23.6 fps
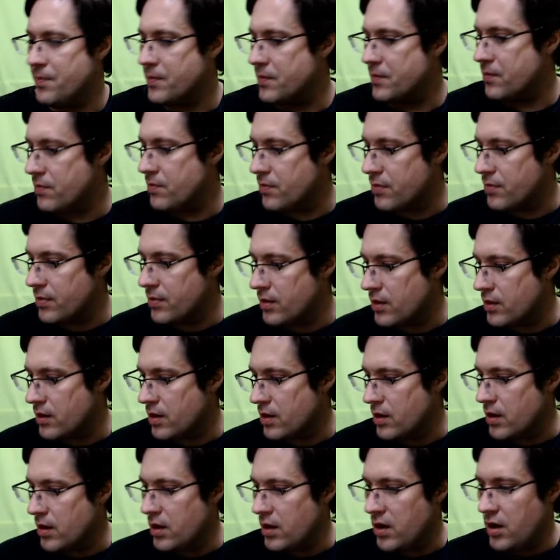
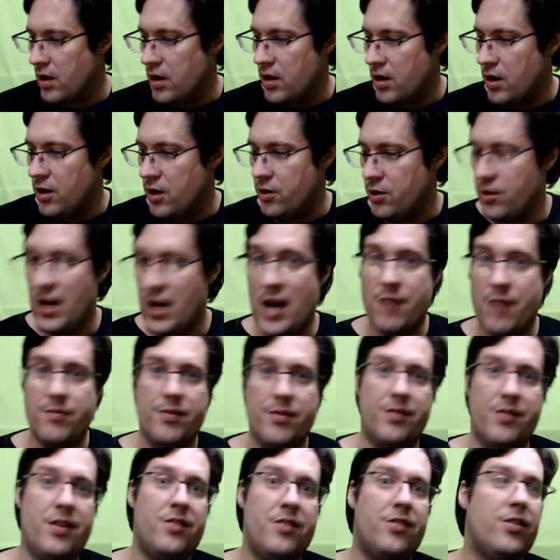You have
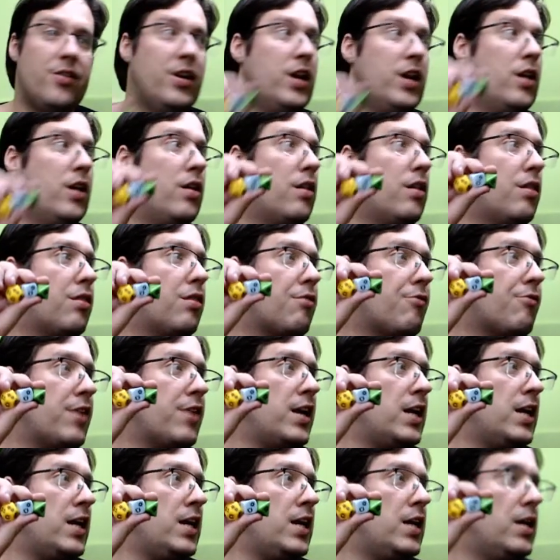essentially
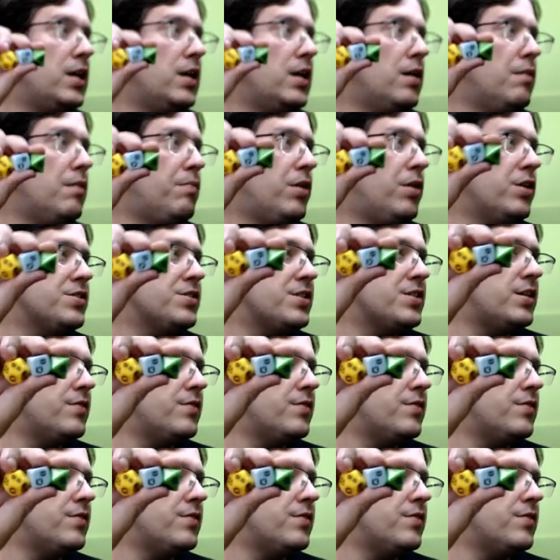3 positive